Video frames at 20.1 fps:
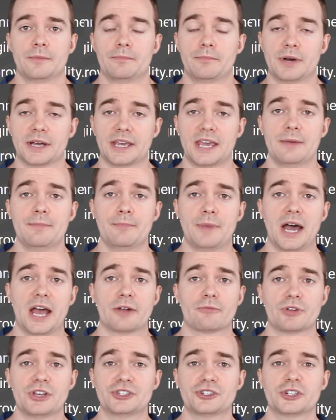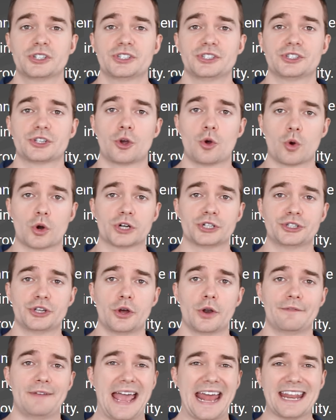But keep in mind, research is a
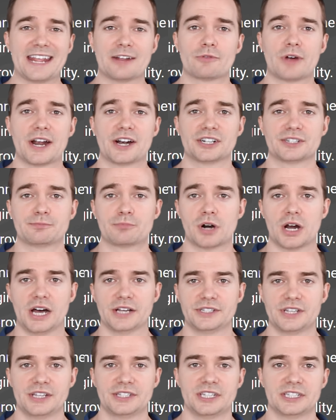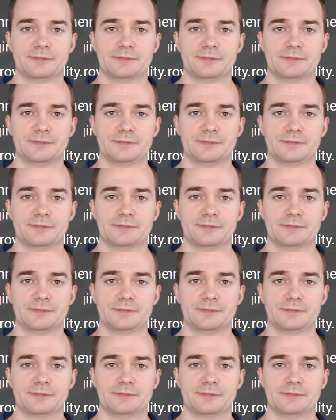cornerstone of any writer's process,